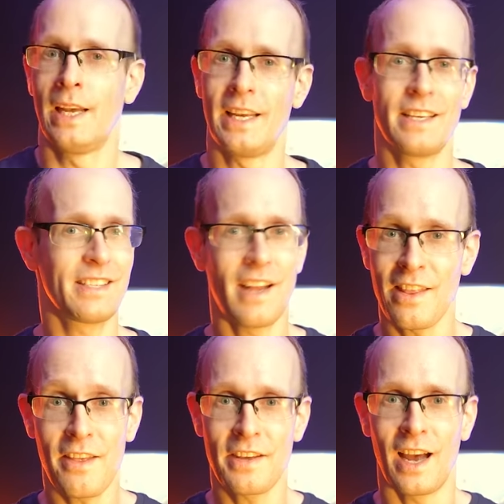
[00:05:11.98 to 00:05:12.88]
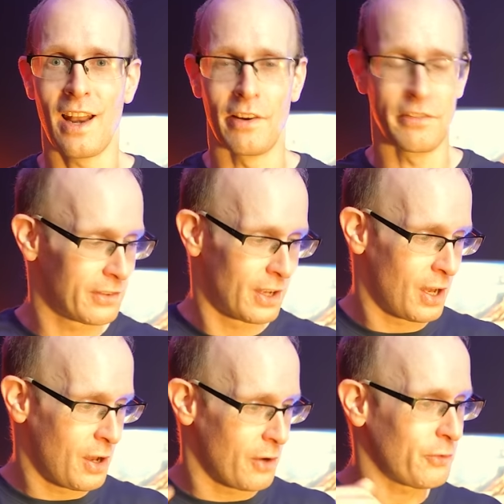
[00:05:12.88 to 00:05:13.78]
Here's another thing I love,
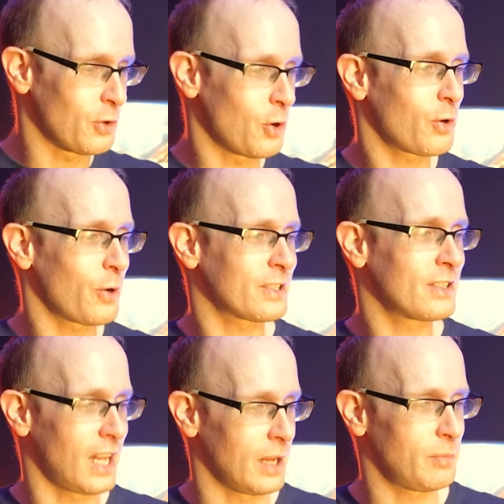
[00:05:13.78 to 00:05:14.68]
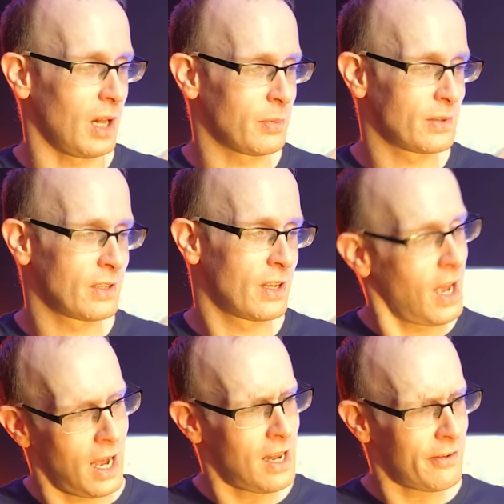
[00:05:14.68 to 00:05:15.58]
fluorescent light bulbs.
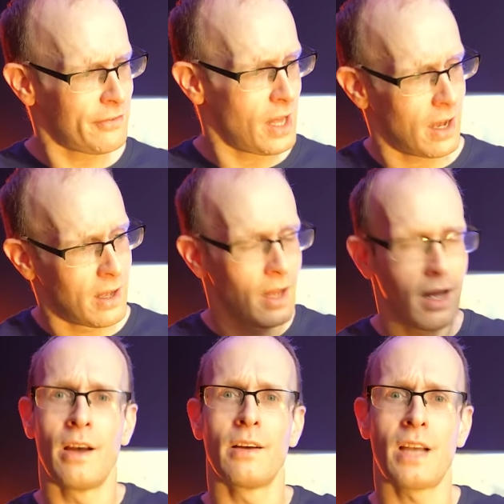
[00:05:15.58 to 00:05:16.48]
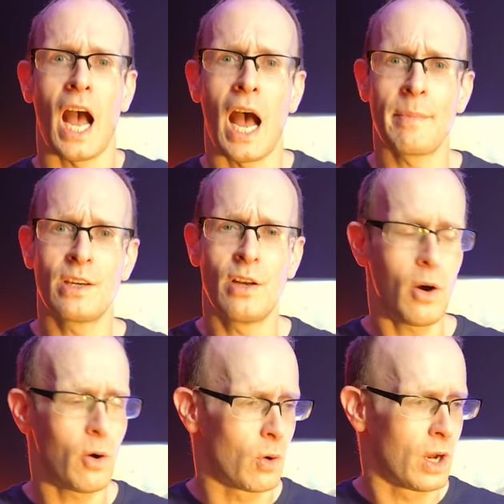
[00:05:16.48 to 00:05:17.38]
I love their calming
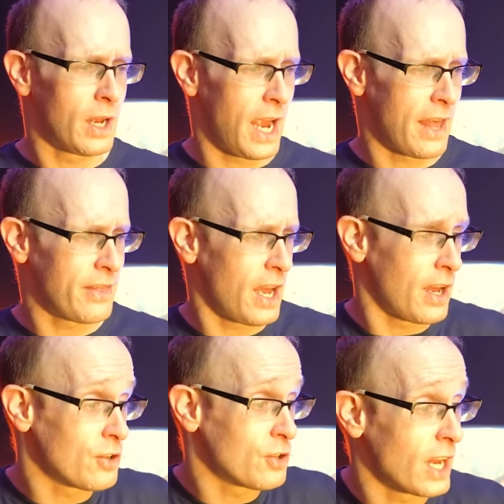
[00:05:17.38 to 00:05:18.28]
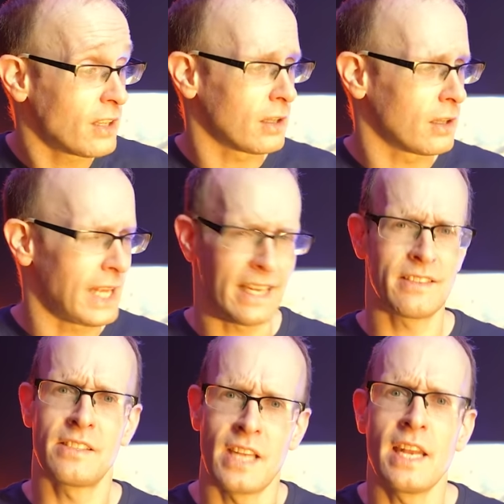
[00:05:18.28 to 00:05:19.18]
glow and their gentle yet
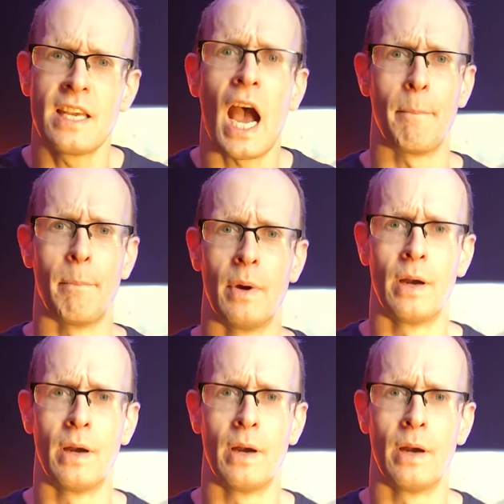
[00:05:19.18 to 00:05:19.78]
steady hum.